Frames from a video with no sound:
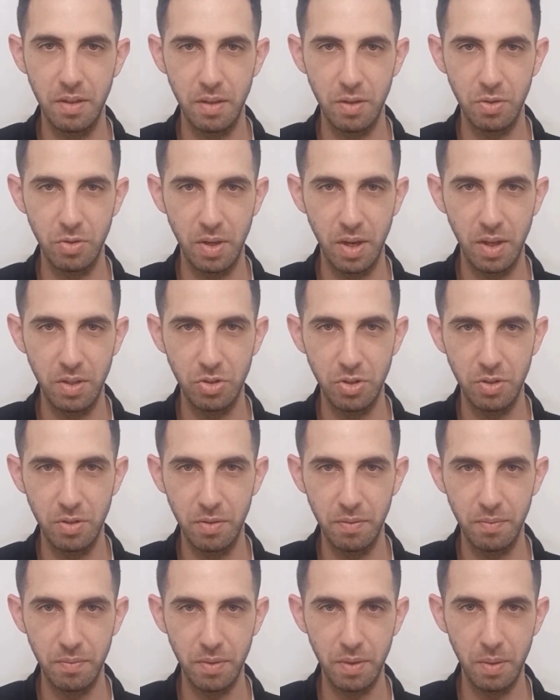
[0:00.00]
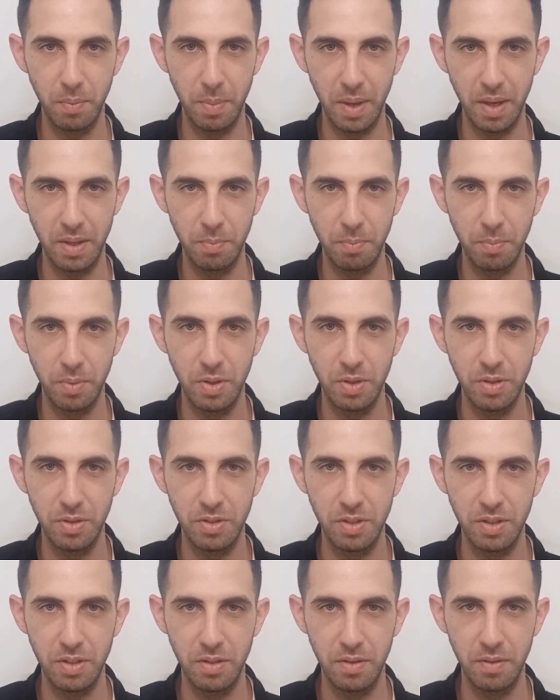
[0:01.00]
Attraction,
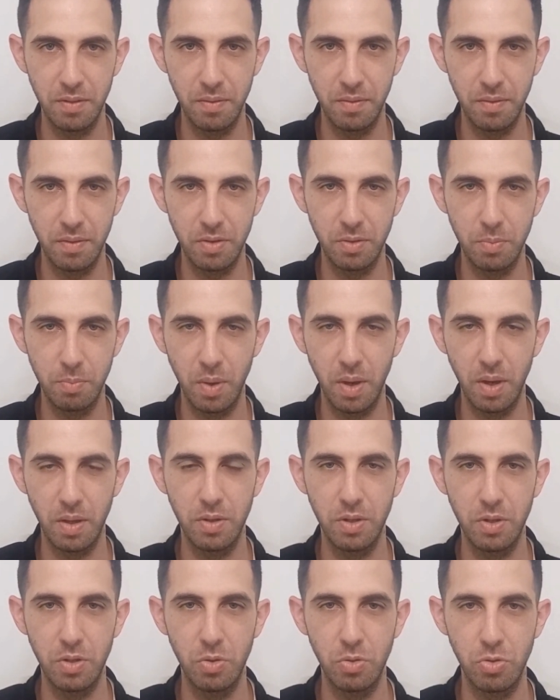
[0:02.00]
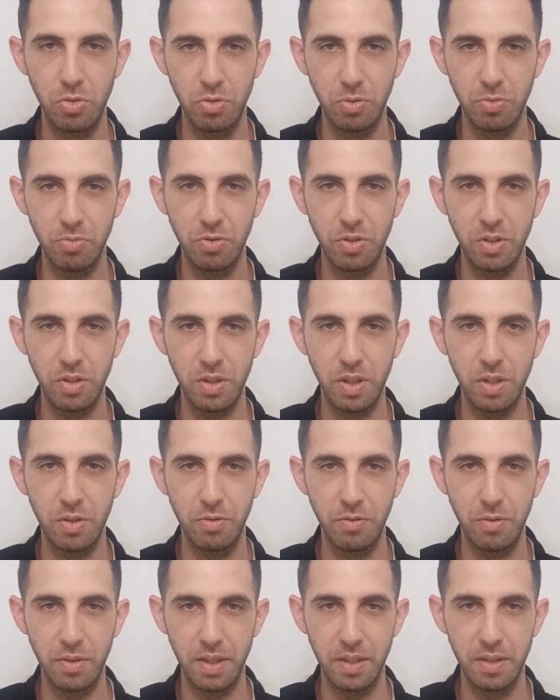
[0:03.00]
compatibility, the spark that used to feel like
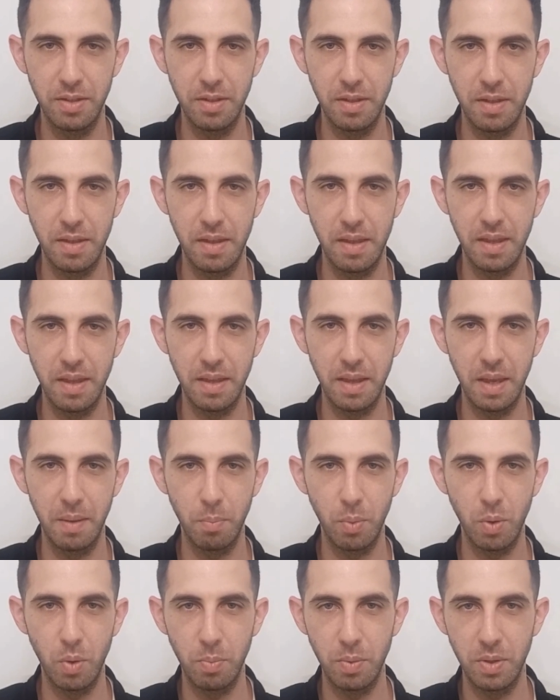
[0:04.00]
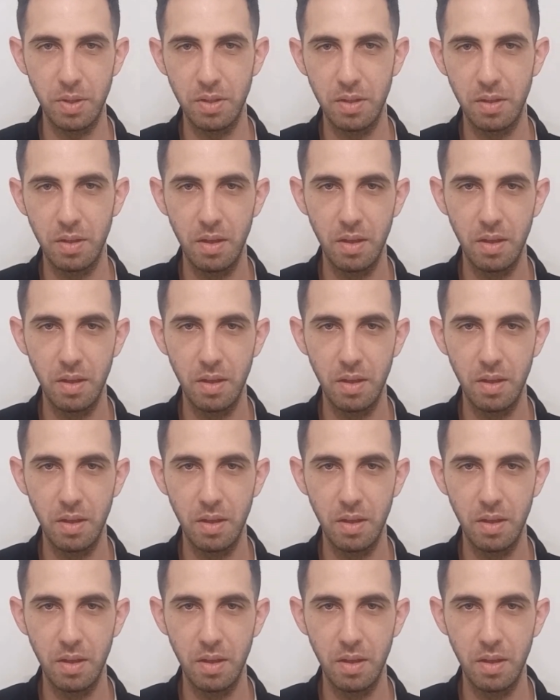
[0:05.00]
fate. In that moment,